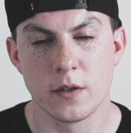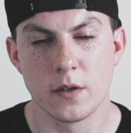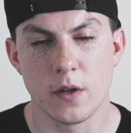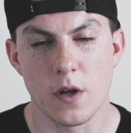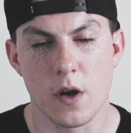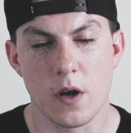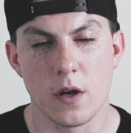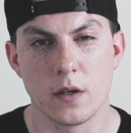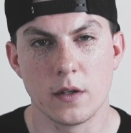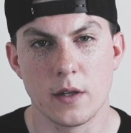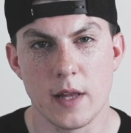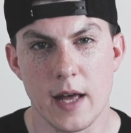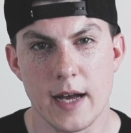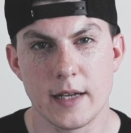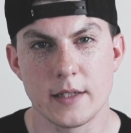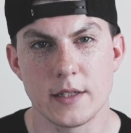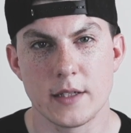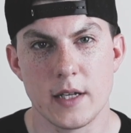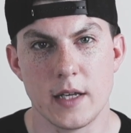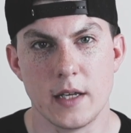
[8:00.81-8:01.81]

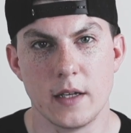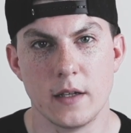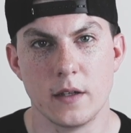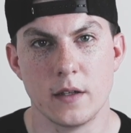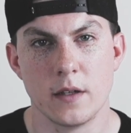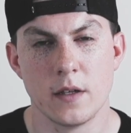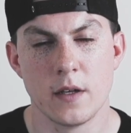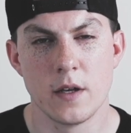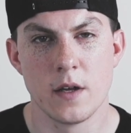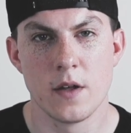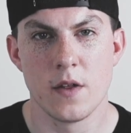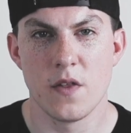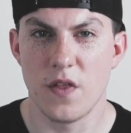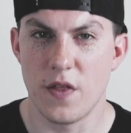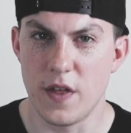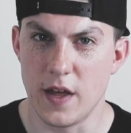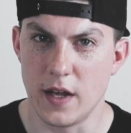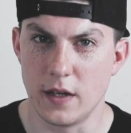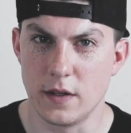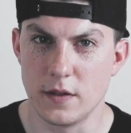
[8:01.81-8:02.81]
long-lasting
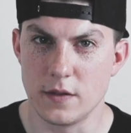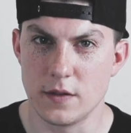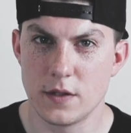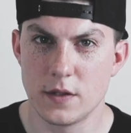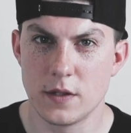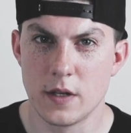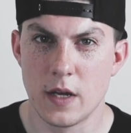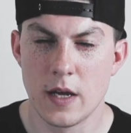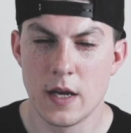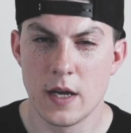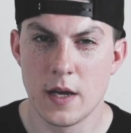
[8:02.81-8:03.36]
things.